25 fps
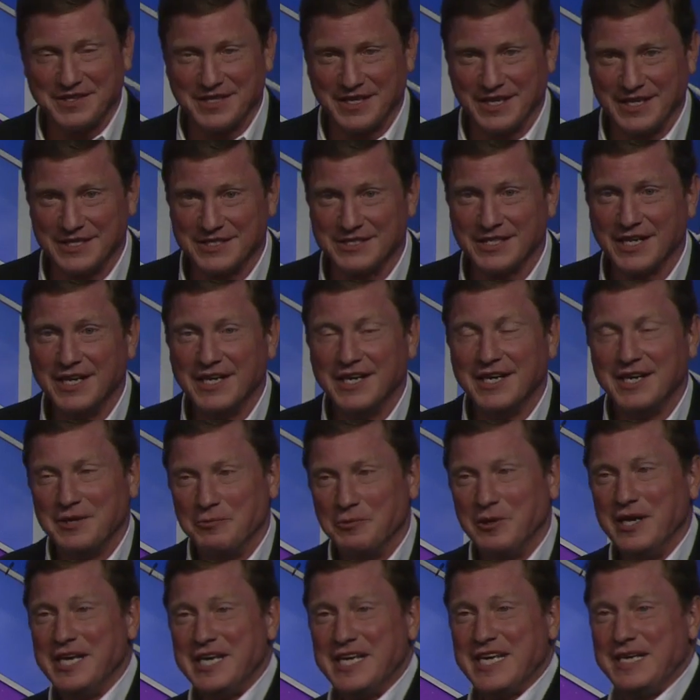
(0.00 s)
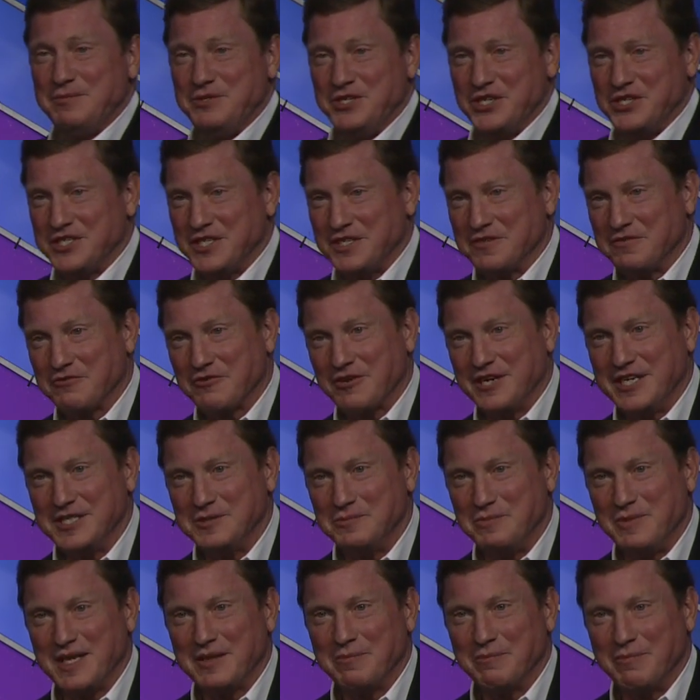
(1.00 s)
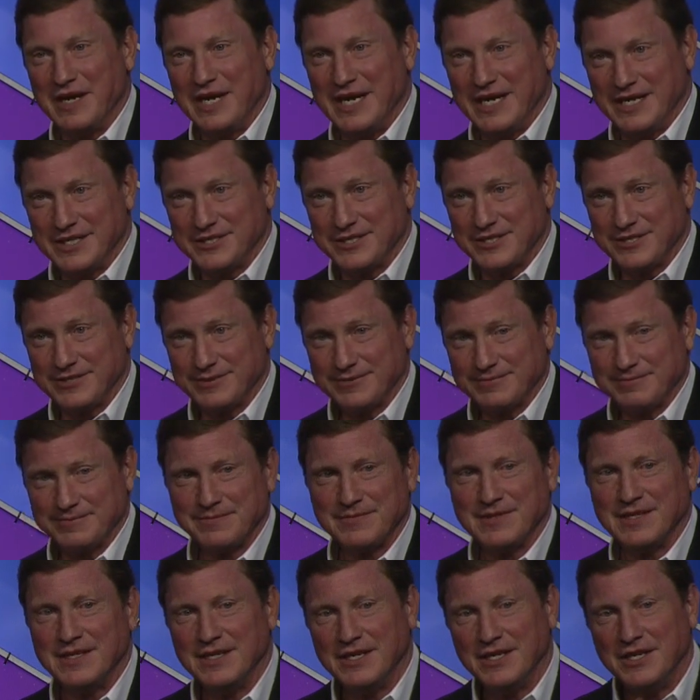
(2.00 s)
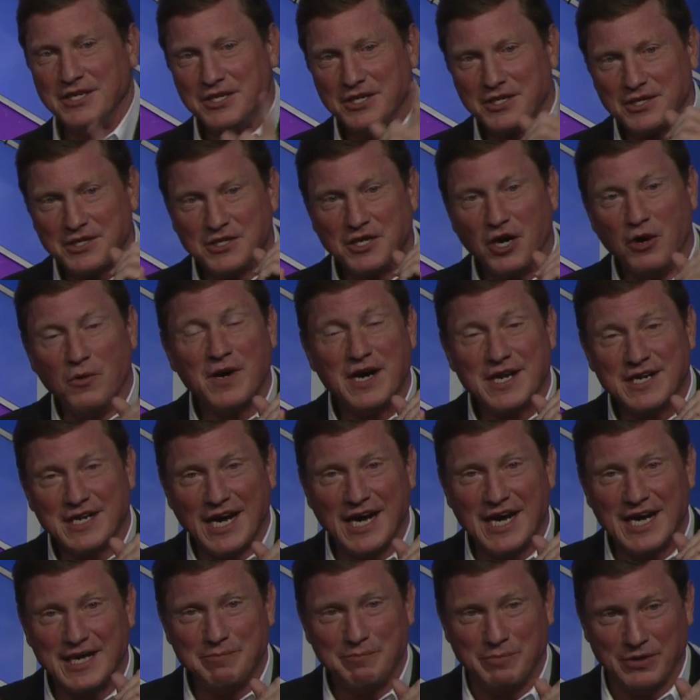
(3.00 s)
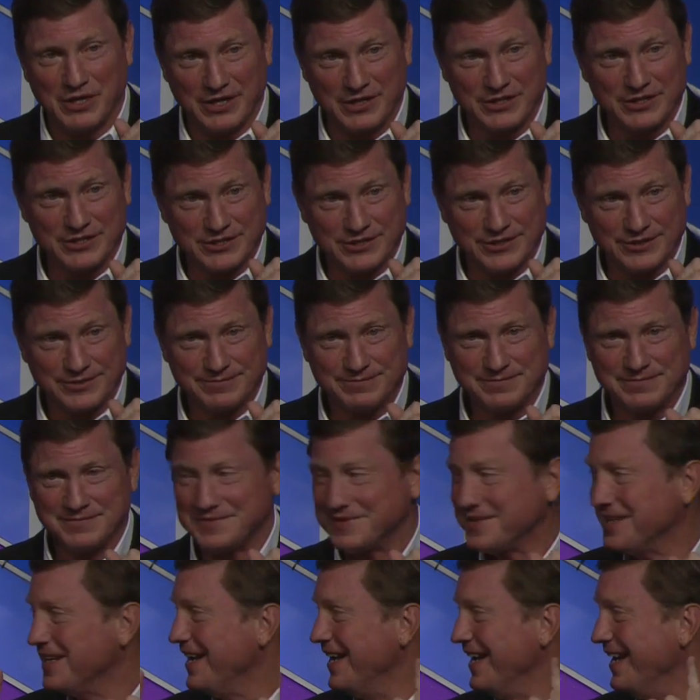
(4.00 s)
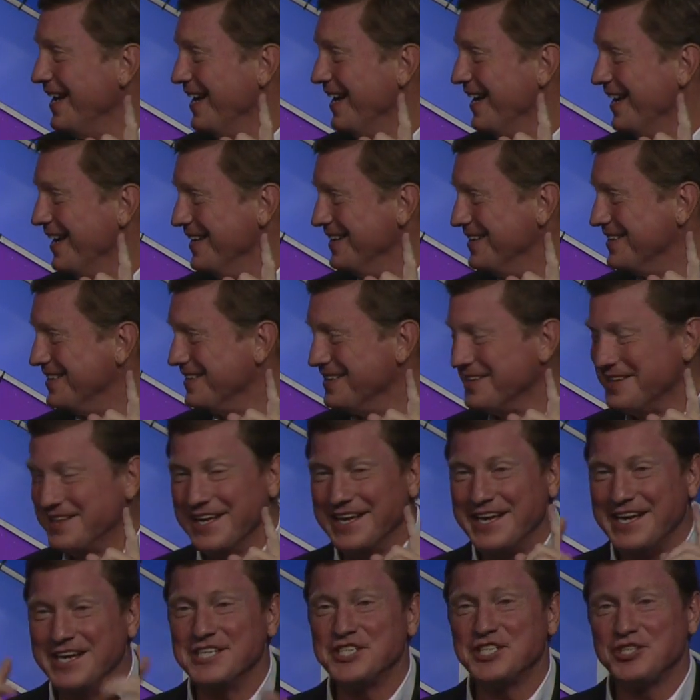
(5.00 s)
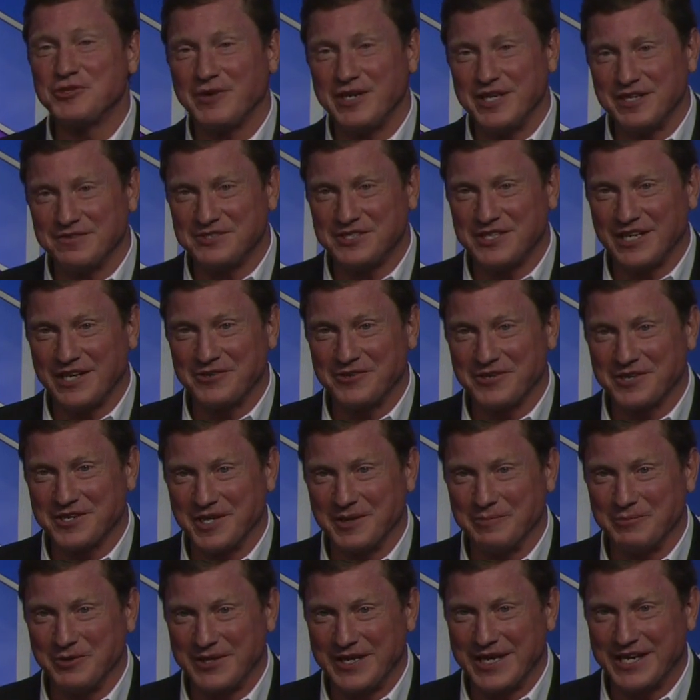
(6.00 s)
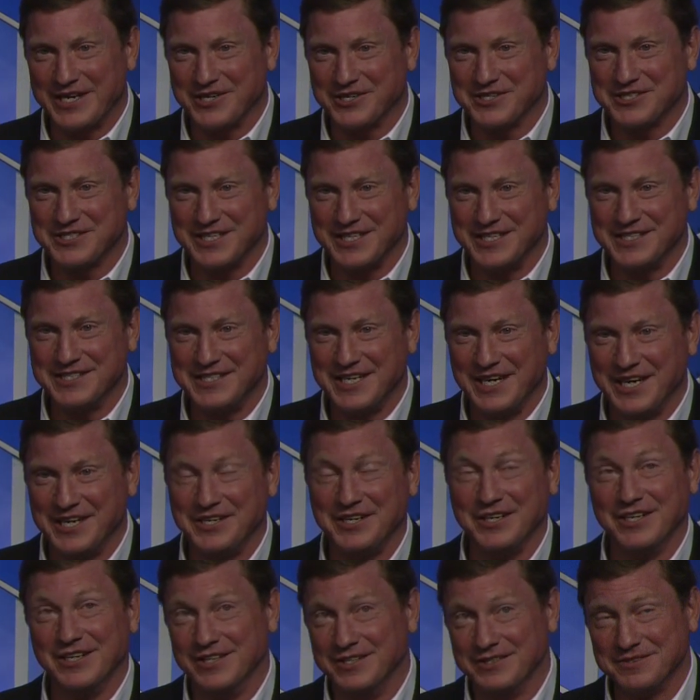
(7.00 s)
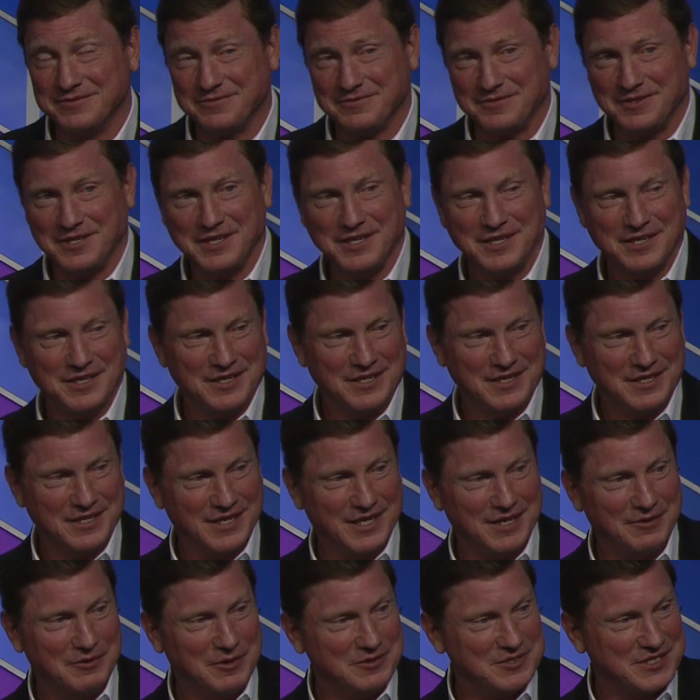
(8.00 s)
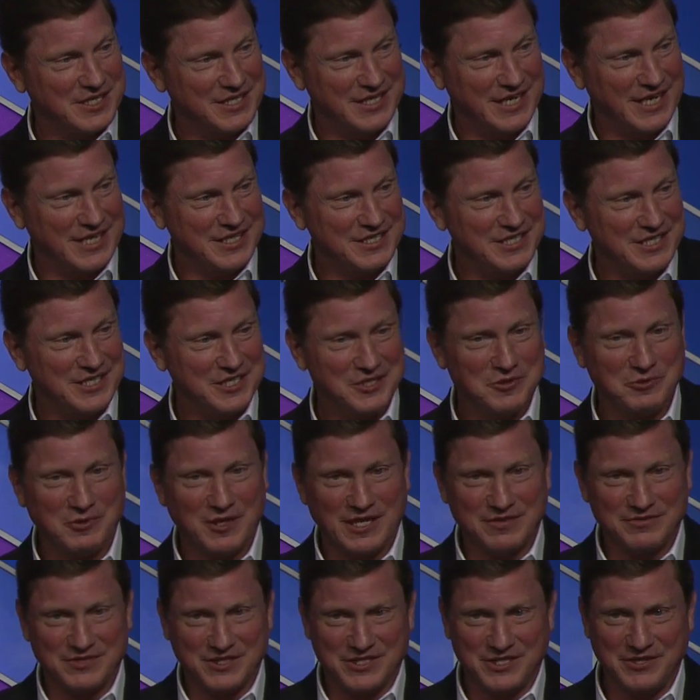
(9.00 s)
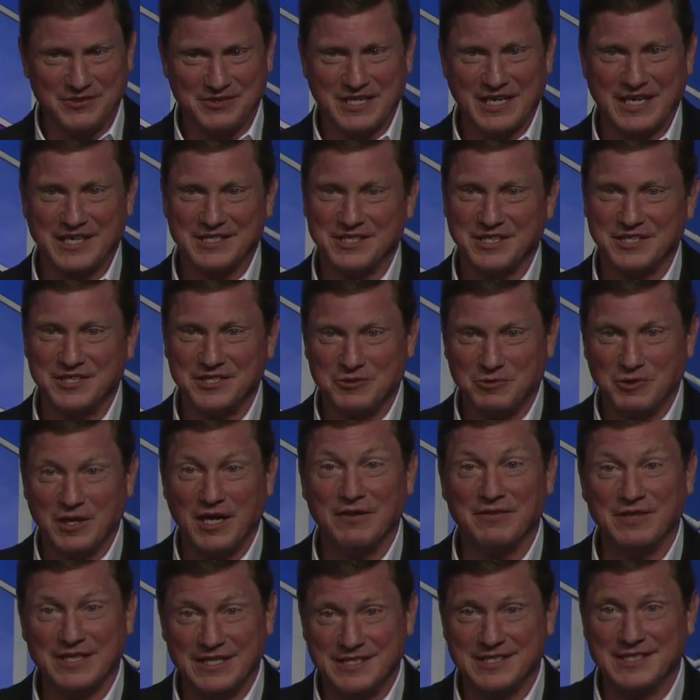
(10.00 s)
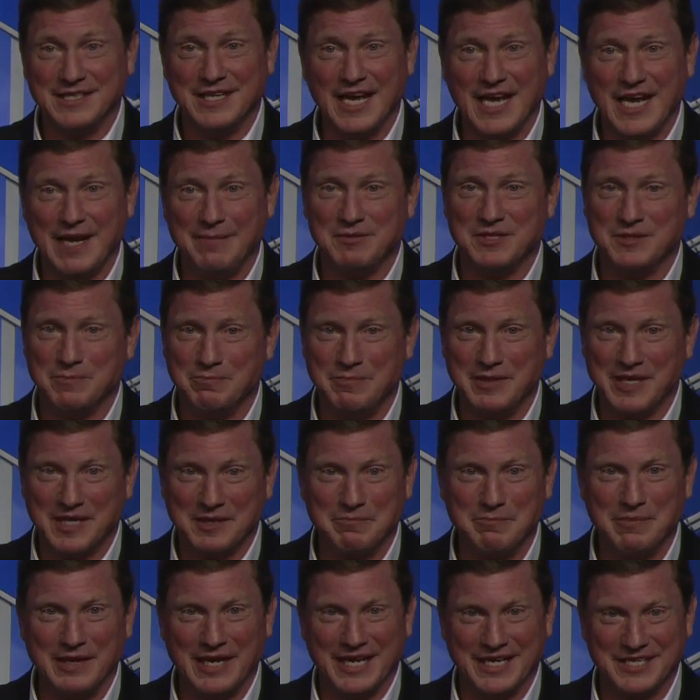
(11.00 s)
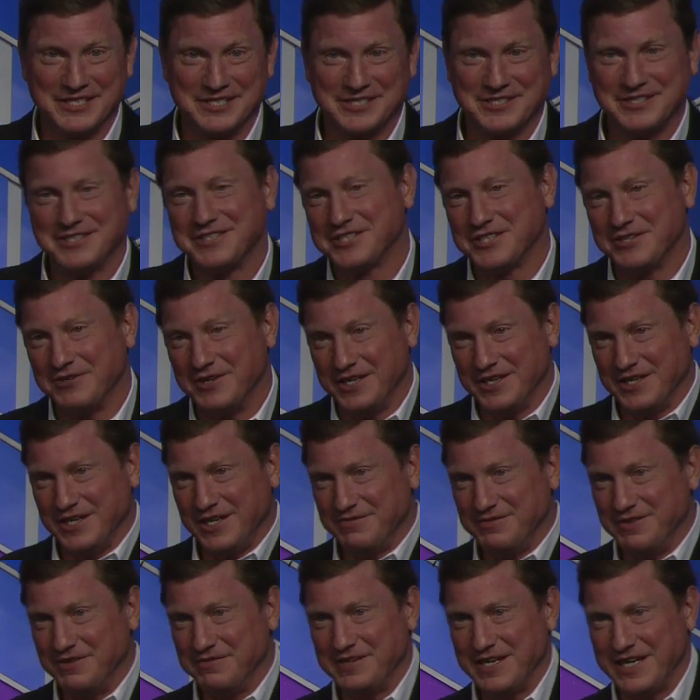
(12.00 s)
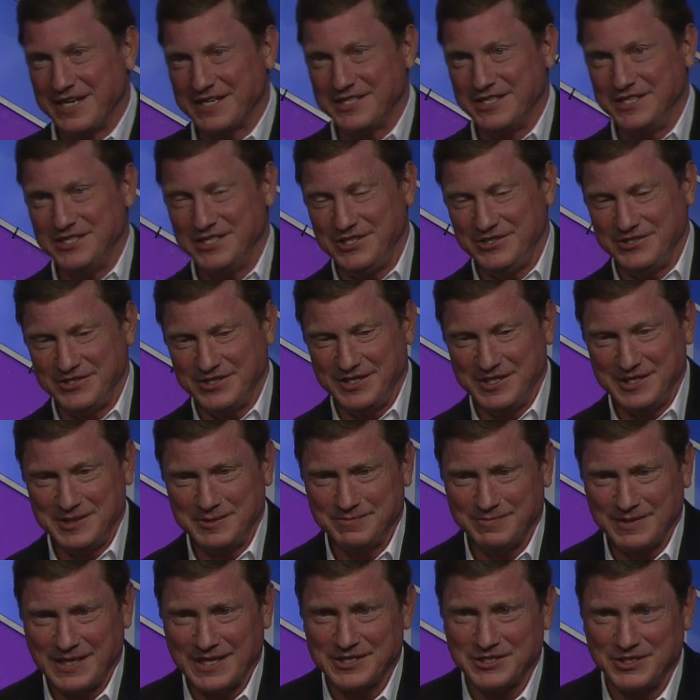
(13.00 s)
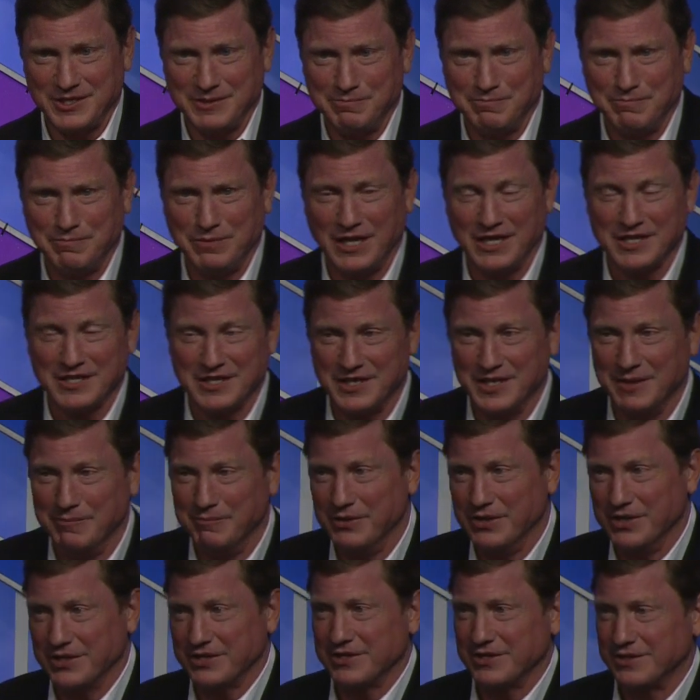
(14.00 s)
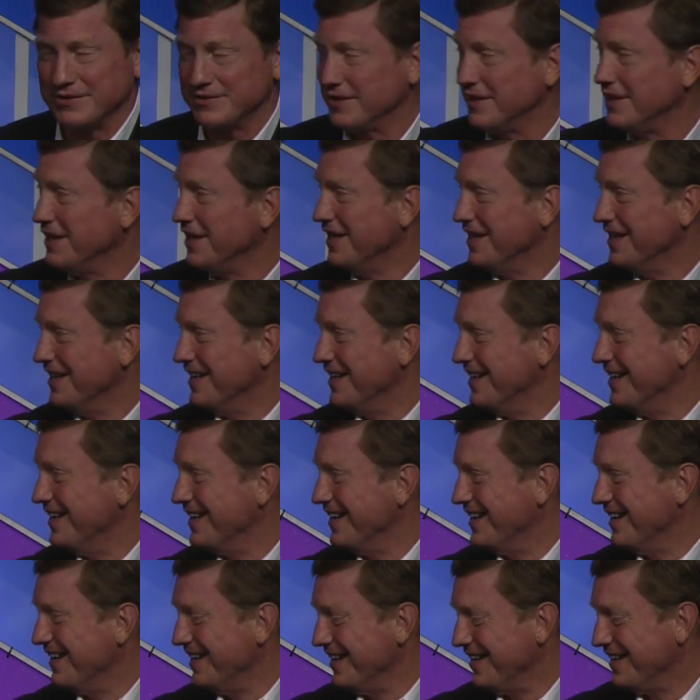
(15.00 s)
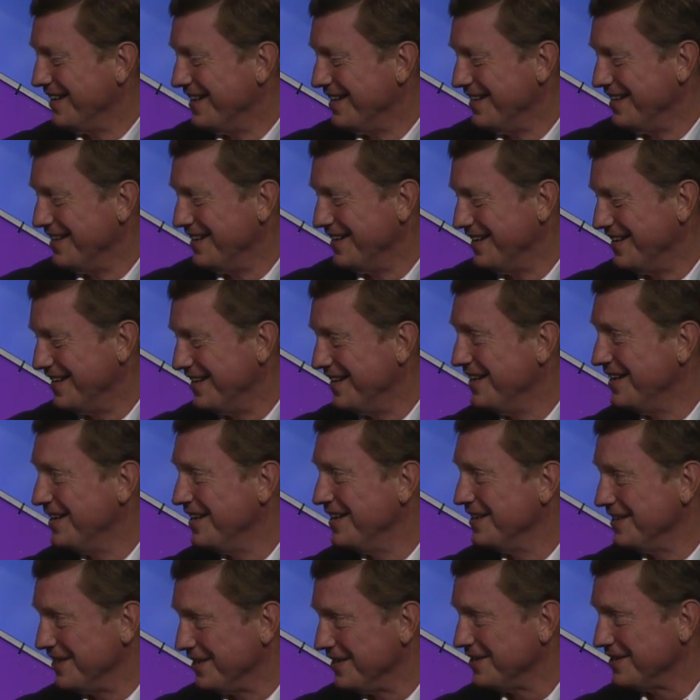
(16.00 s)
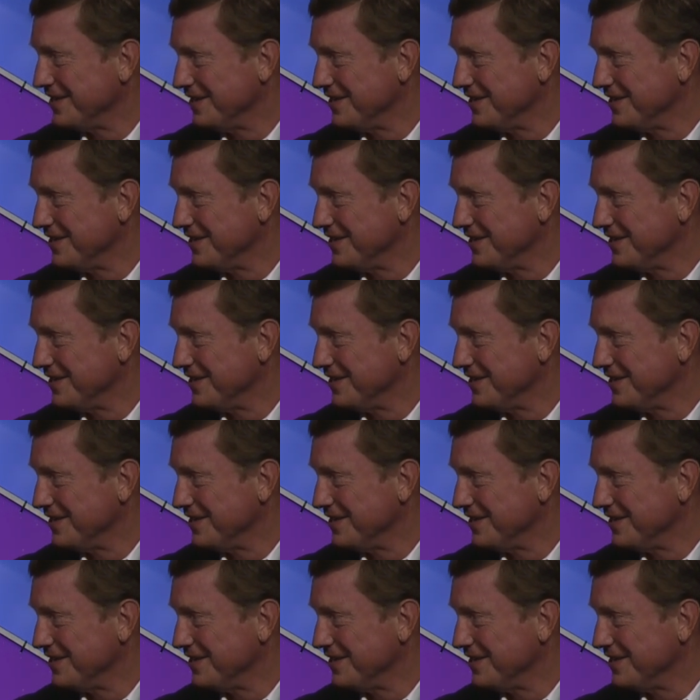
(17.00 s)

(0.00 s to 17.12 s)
things. Mm -hmm. well, he keeps using the phrase big bets. Go on iBooks mm -hmm. and yeah. the history of Southern Company. We had our centennial uh, what was it, 1912 to 2012, is named Big Bets. So I love the fact he's using, actually plugging the book. Well, just the numbers. I mean, the Kemper County thing, I was